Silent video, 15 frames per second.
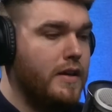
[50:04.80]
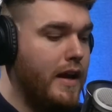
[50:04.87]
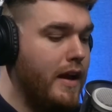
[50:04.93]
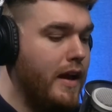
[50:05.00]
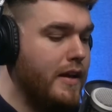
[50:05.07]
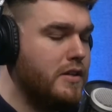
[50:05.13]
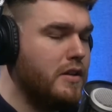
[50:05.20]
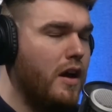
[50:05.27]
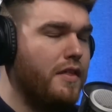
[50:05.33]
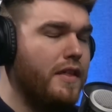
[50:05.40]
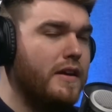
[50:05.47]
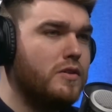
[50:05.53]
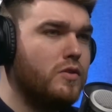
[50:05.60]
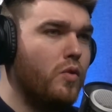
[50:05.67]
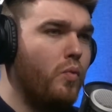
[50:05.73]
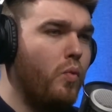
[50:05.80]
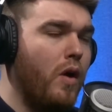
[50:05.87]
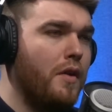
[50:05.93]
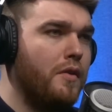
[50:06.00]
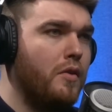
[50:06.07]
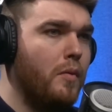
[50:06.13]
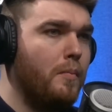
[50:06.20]
Yeah, I think he scored
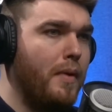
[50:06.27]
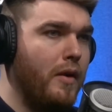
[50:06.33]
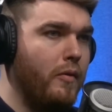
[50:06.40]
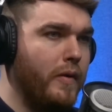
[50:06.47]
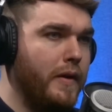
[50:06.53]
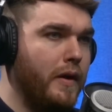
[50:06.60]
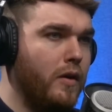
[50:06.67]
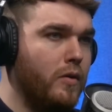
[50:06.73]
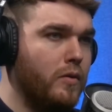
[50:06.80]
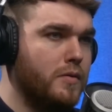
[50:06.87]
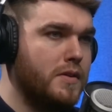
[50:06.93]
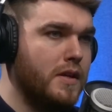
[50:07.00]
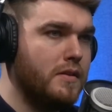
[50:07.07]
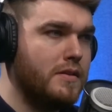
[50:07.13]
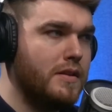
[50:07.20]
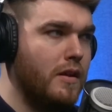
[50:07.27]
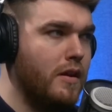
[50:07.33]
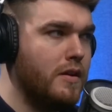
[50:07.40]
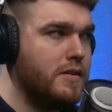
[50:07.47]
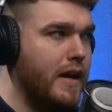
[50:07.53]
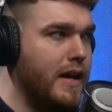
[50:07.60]
one non-penalty goal since last